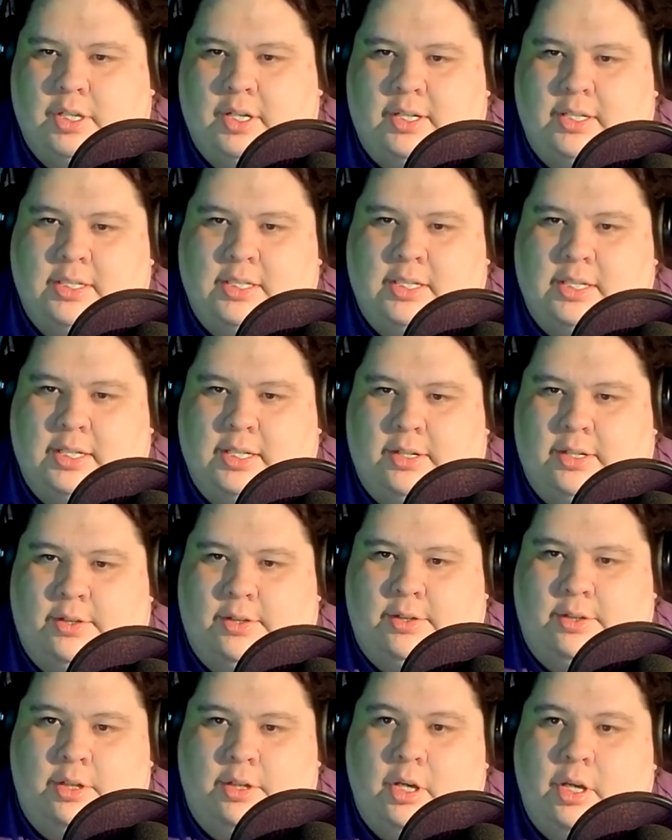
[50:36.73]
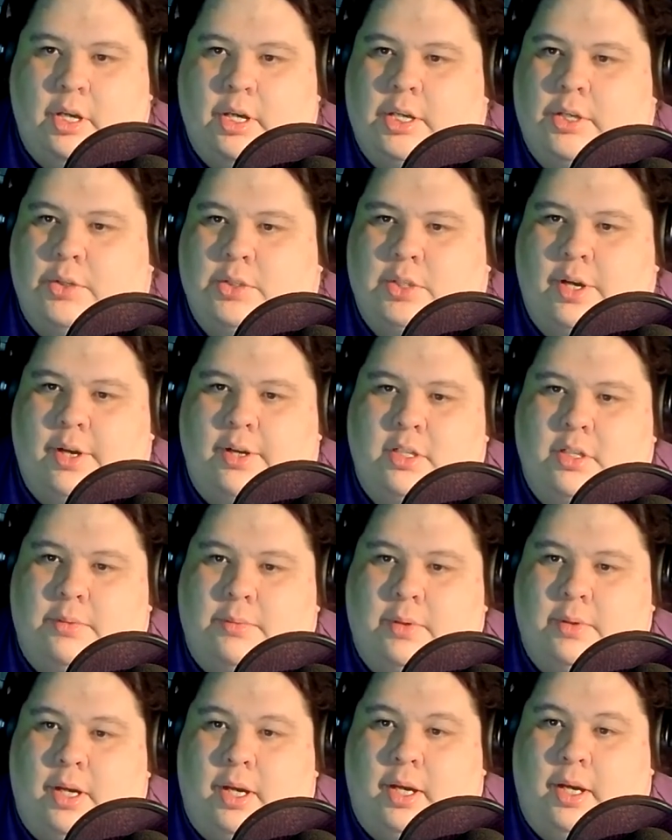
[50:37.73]
I see here, you talked
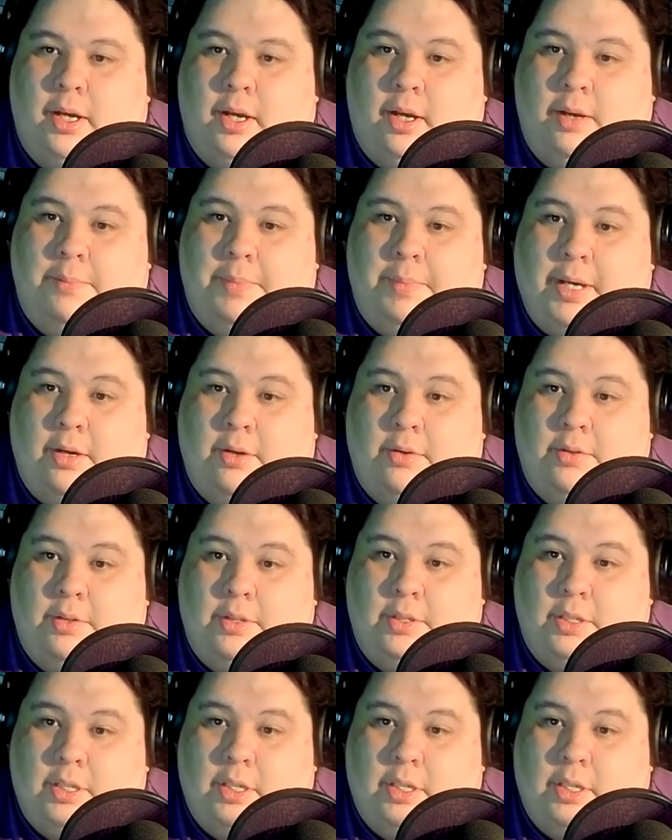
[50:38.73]
uh, about,